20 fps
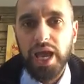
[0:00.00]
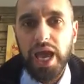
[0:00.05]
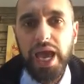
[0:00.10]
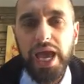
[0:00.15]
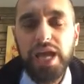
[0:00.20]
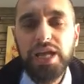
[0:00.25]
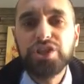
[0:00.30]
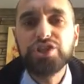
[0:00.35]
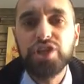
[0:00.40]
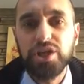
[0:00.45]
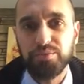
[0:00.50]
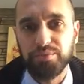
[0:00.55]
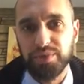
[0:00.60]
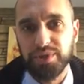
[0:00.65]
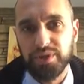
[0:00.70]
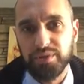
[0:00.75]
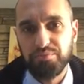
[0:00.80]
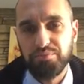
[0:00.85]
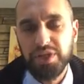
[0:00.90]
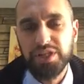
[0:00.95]

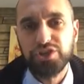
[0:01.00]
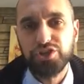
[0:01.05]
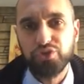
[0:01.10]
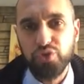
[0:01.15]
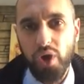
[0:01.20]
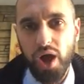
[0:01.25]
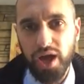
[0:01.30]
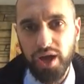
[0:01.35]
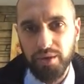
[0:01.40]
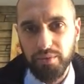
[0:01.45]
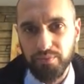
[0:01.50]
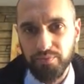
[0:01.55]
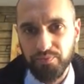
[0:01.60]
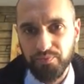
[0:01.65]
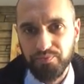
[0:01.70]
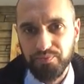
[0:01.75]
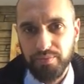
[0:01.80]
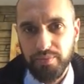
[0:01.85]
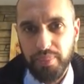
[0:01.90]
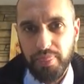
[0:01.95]
Egypt, Mitzrayim,
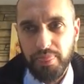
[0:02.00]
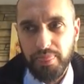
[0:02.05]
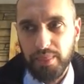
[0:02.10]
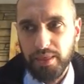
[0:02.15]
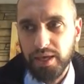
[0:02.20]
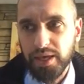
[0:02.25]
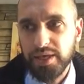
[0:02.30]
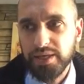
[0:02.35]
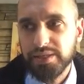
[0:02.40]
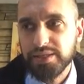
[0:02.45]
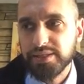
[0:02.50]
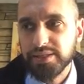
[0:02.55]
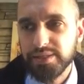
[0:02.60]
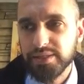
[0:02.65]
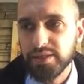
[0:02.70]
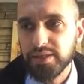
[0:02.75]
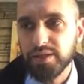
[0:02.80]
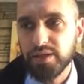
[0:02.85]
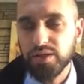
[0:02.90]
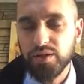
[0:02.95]
is